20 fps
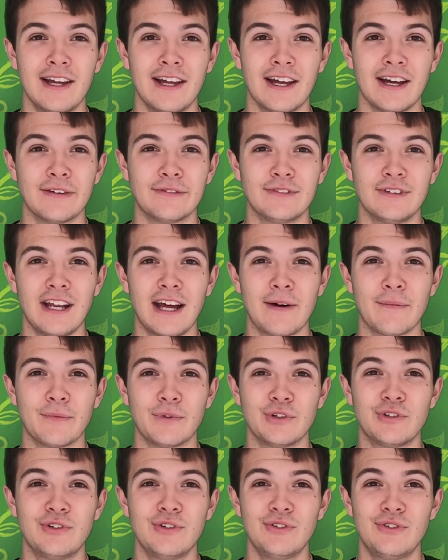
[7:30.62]
of lamb,
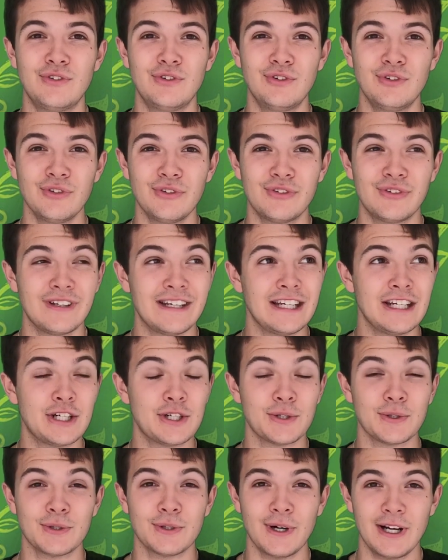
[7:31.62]
which is just
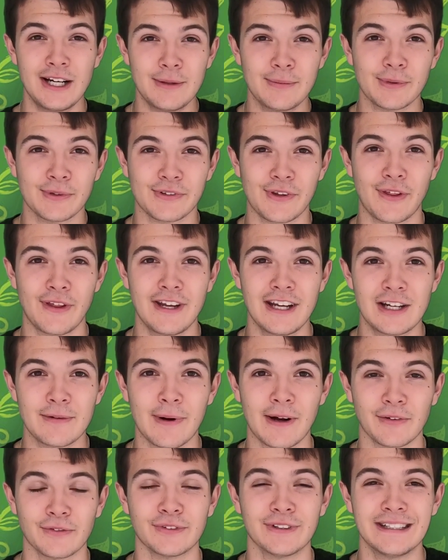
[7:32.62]
incredible to think
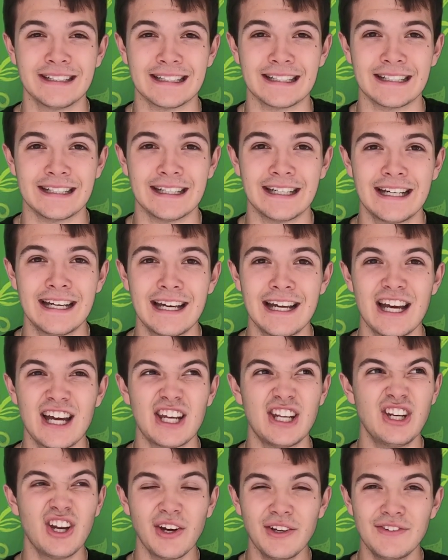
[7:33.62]
about really.
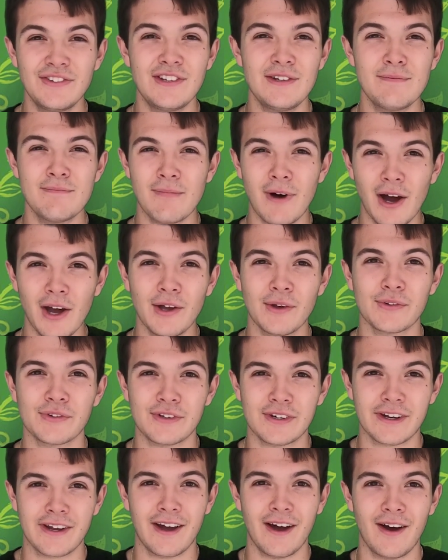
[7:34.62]
90 miles
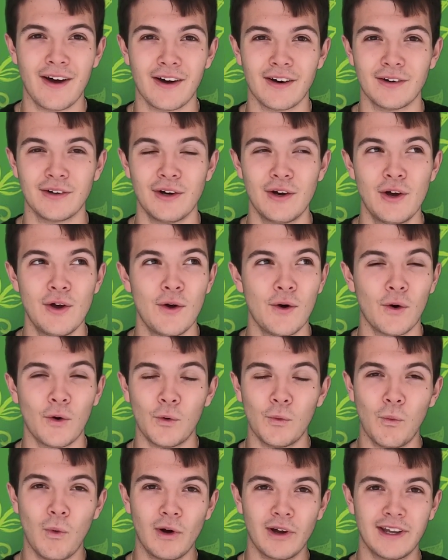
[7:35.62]
in a car
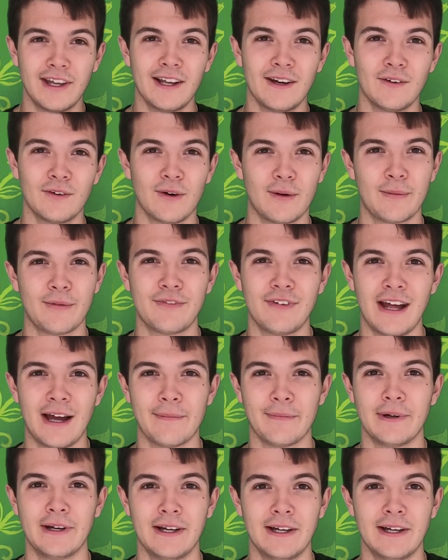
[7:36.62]
or 1 kilogram of lamb.